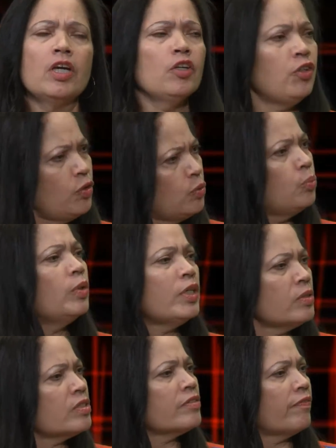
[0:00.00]
You
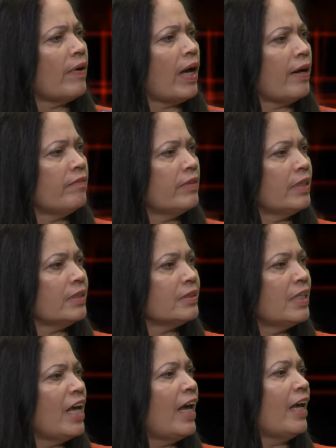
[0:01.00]
will survive this,